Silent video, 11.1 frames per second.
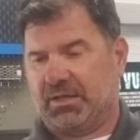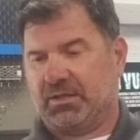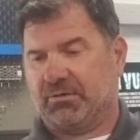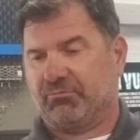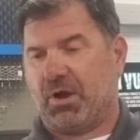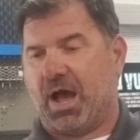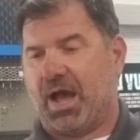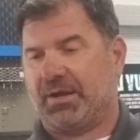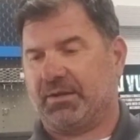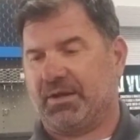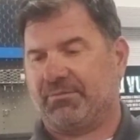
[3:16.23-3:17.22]

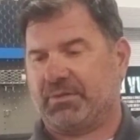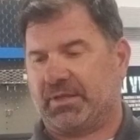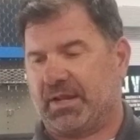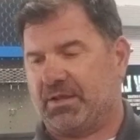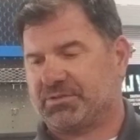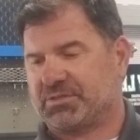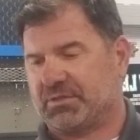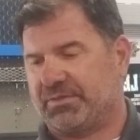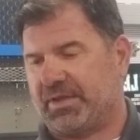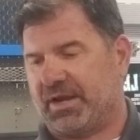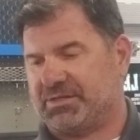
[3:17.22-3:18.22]
rod and everything else,
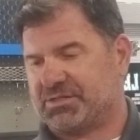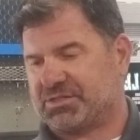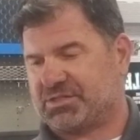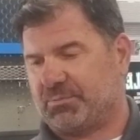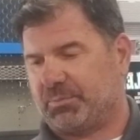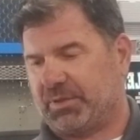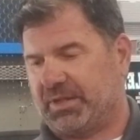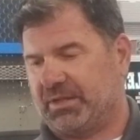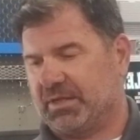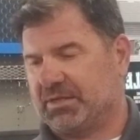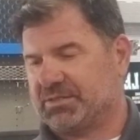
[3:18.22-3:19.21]
then I just
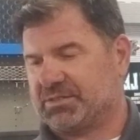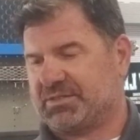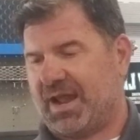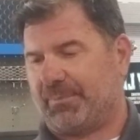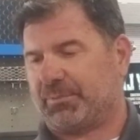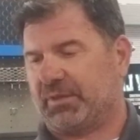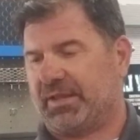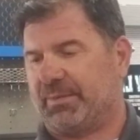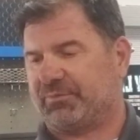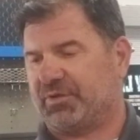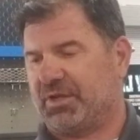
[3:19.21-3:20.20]
simply snap the
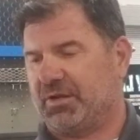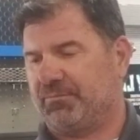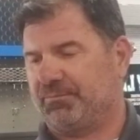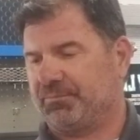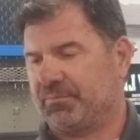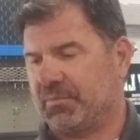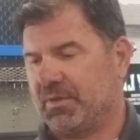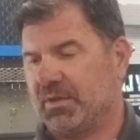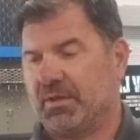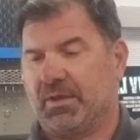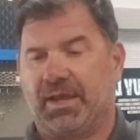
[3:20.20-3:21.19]
lamps in
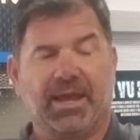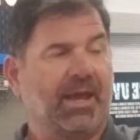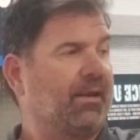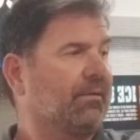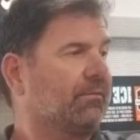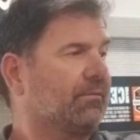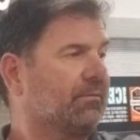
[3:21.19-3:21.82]
and